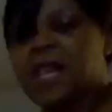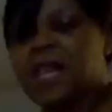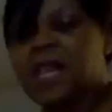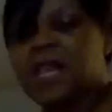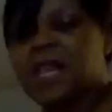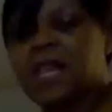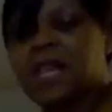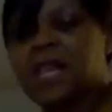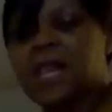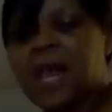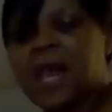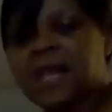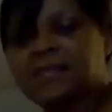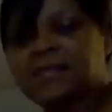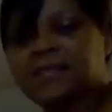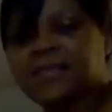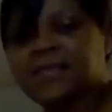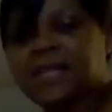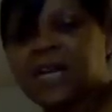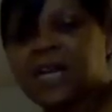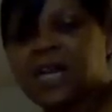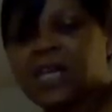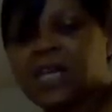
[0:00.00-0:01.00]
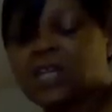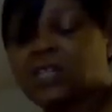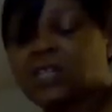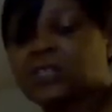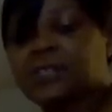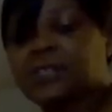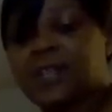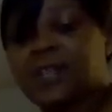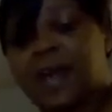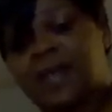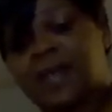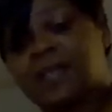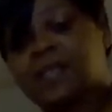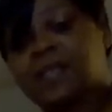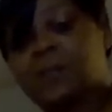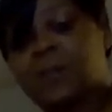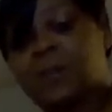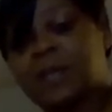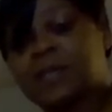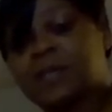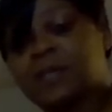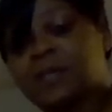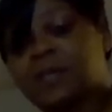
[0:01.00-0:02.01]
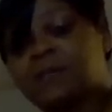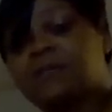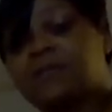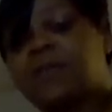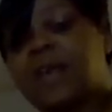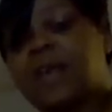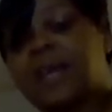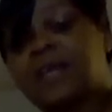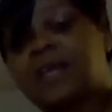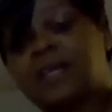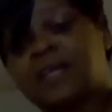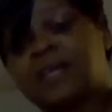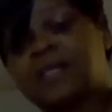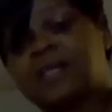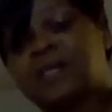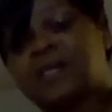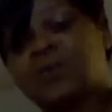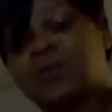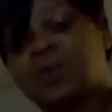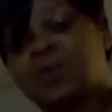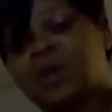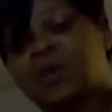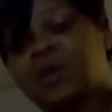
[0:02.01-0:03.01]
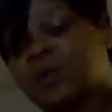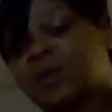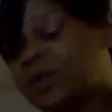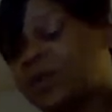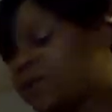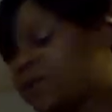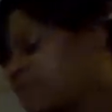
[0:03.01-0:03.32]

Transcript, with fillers: lots of colors, not expensive, and easy to work with.